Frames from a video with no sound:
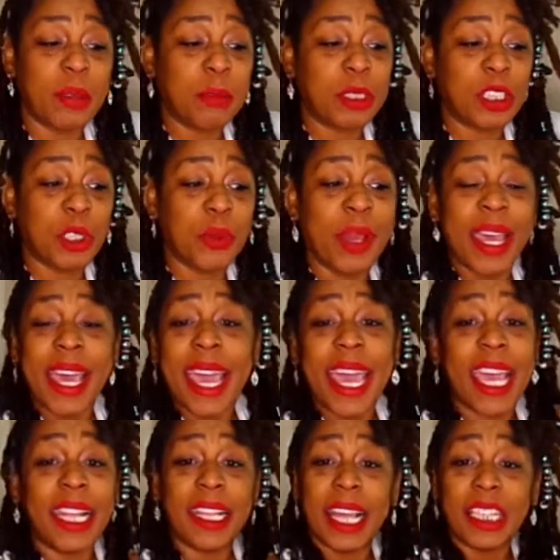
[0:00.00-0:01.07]
two,
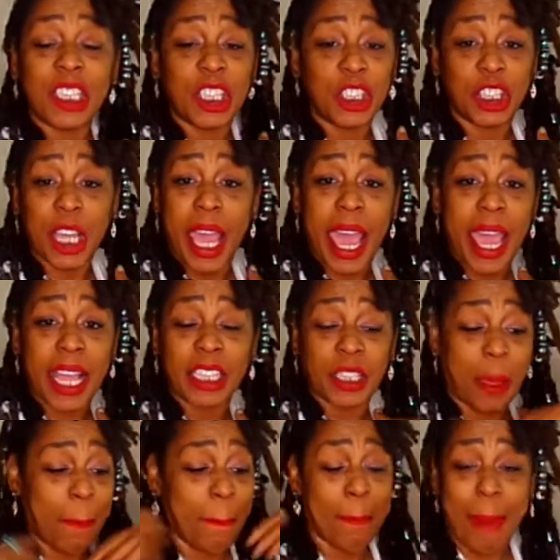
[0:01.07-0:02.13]
it doesn't change
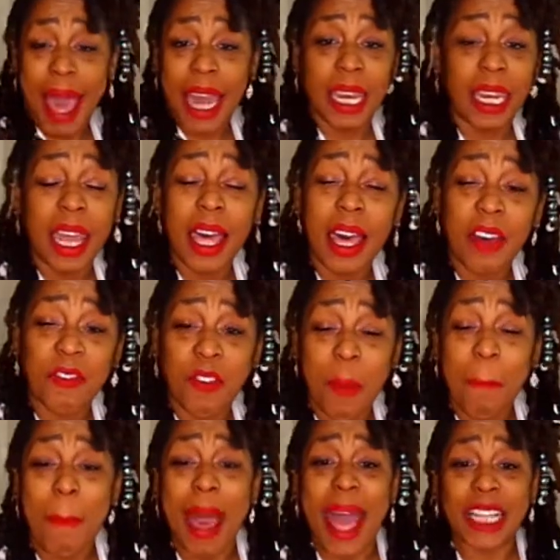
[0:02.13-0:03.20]
my love for
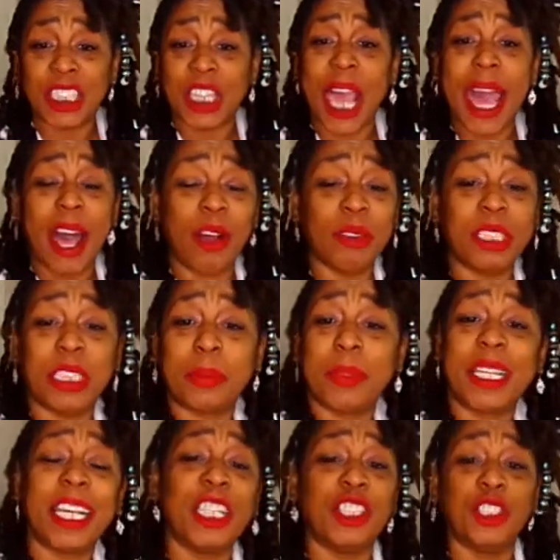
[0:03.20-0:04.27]
my child just
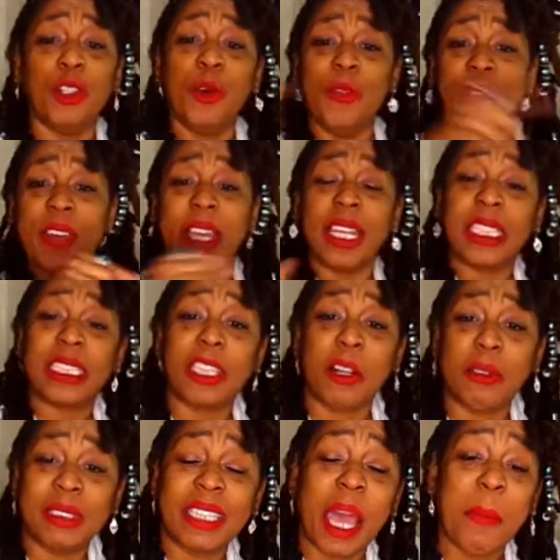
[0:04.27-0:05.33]
because you feel a
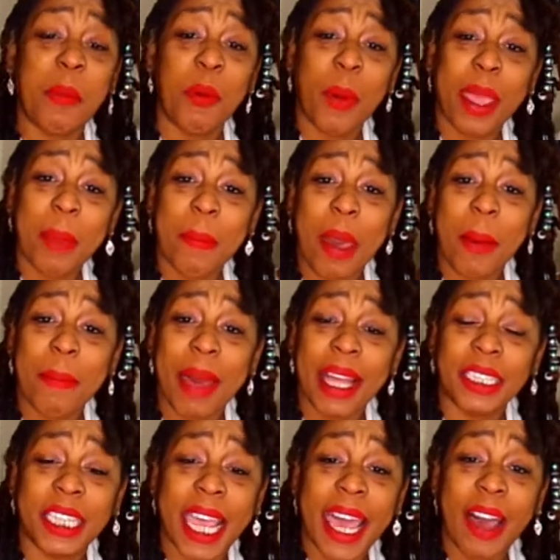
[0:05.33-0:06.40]
certain type of way about my
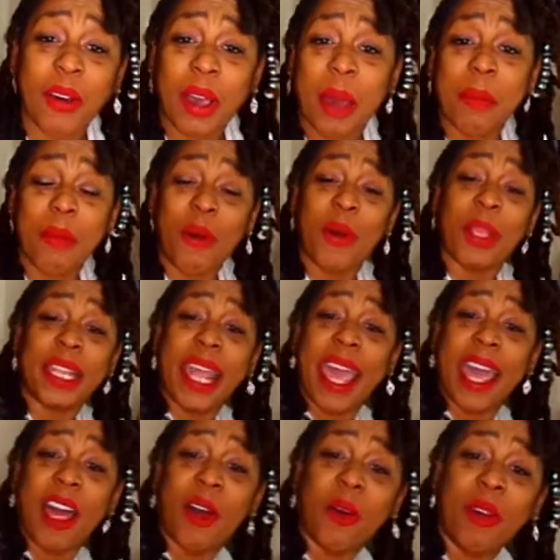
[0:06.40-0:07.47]
child. Come on
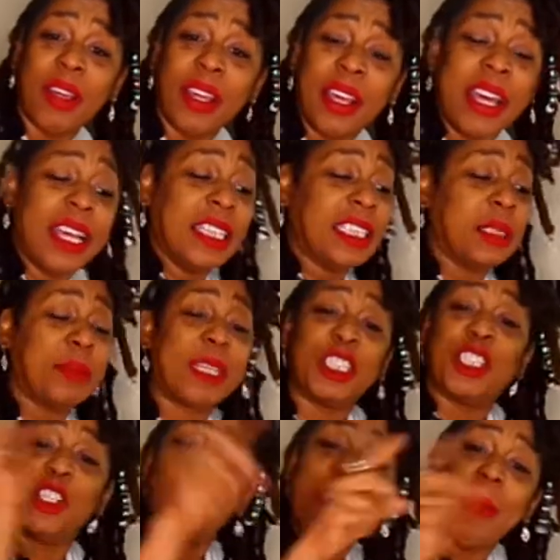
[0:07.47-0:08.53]
now. Just
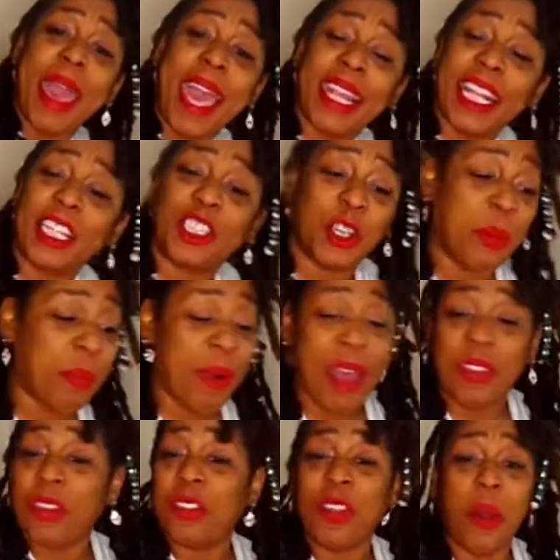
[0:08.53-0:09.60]
because you mad at your
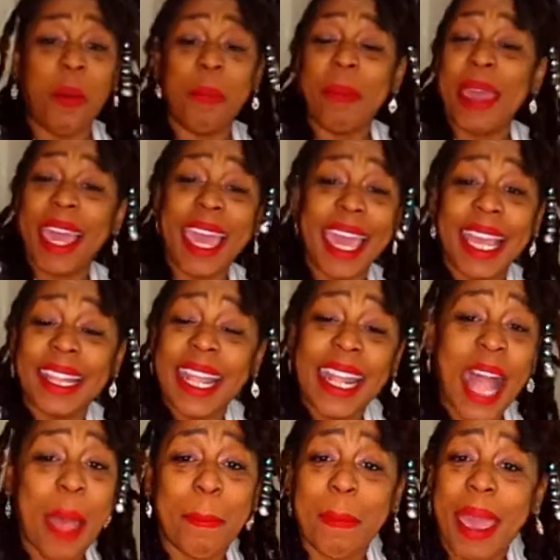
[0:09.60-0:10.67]
brother don't mean that
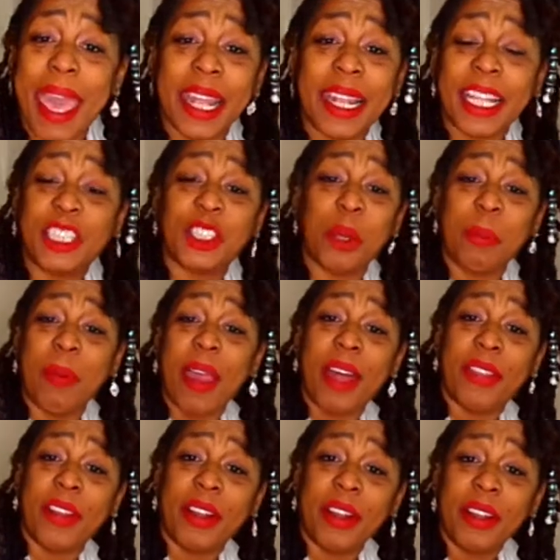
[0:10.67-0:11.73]
I'm mad at your
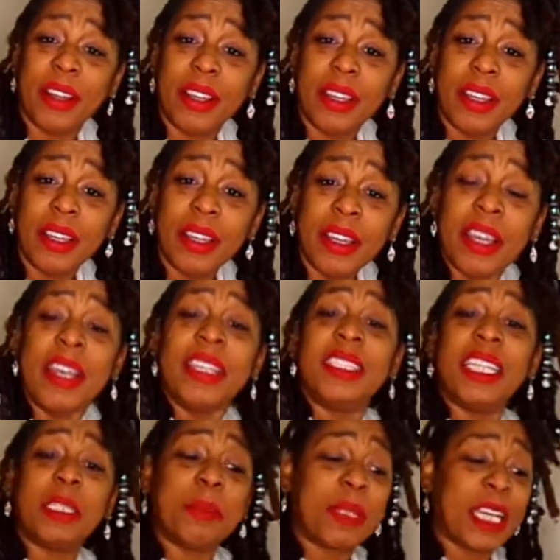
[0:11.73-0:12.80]
brother.
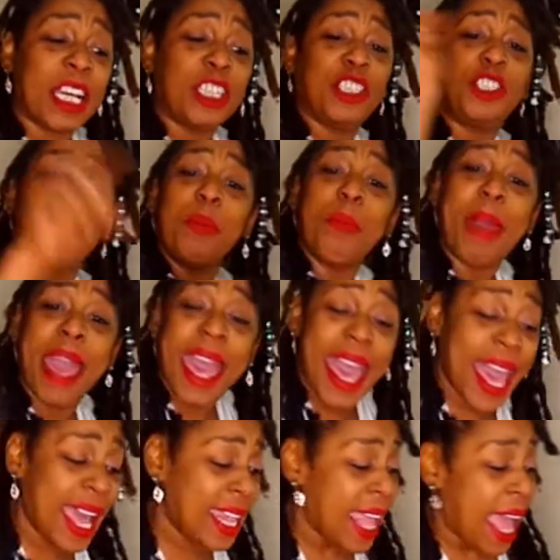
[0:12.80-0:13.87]
Just because you
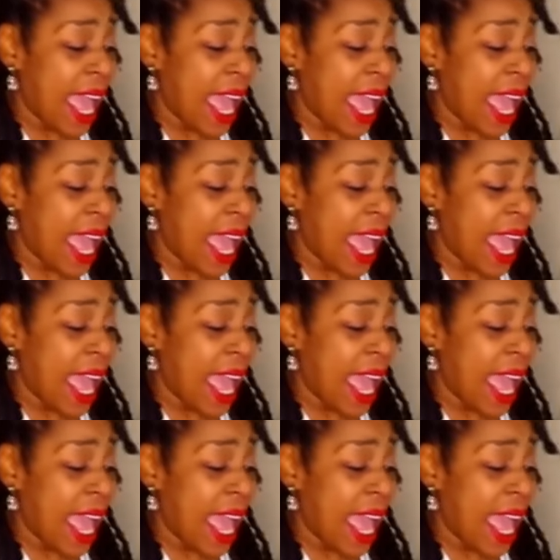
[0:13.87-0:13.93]
mad